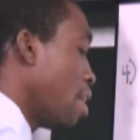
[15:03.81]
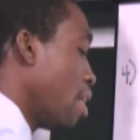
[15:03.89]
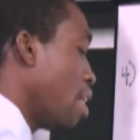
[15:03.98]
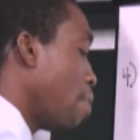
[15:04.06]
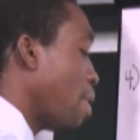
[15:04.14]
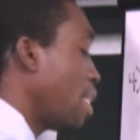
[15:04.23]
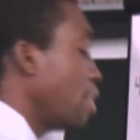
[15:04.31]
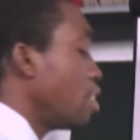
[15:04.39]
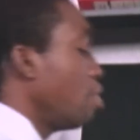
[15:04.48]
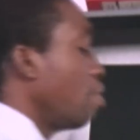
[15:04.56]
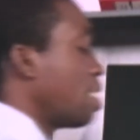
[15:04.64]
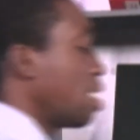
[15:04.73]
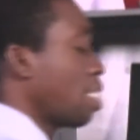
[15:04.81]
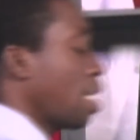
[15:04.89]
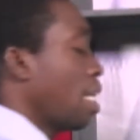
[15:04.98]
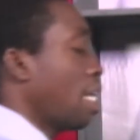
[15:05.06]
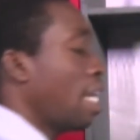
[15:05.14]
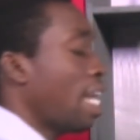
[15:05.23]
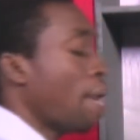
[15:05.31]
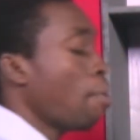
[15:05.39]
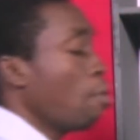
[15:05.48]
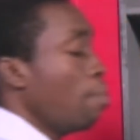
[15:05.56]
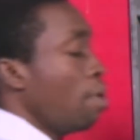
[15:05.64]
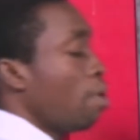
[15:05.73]
Now one thing you should notice, the m
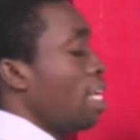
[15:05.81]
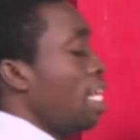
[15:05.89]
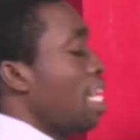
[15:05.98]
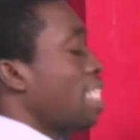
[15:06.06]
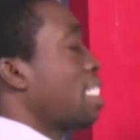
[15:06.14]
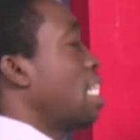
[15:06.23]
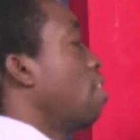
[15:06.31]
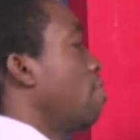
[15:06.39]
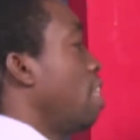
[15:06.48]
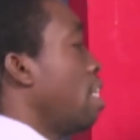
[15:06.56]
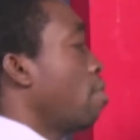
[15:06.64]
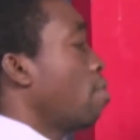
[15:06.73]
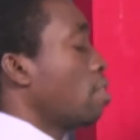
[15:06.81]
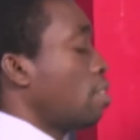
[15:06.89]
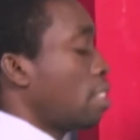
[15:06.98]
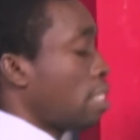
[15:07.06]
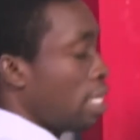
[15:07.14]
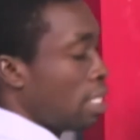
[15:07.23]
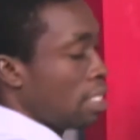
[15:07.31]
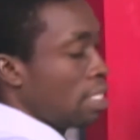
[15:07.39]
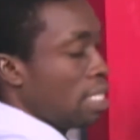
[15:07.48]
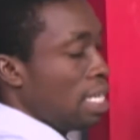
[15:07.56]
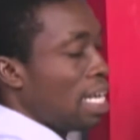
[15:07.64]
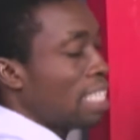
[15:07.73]
could be on either side of the equal to sign.
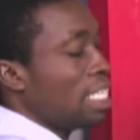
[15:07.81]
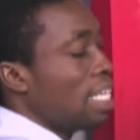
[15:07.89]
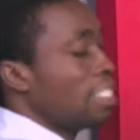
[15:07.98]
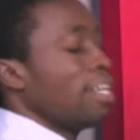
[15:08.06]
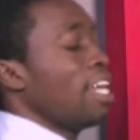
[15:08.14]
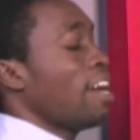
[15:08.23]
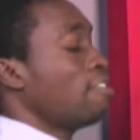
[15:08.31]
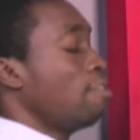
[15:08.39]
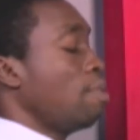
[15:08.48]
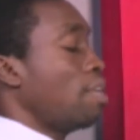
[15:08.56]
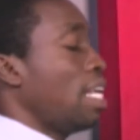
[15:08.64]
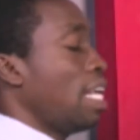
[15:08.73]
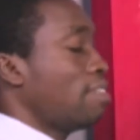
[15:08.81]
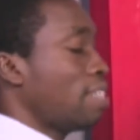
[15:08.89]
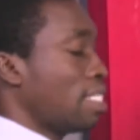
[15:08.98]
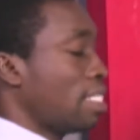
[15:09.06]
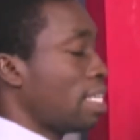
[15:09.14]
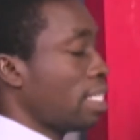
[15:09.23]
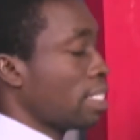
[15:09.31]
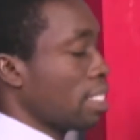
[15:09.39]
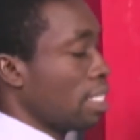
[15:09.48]
It doesn't necessarily have to be on the left hand side.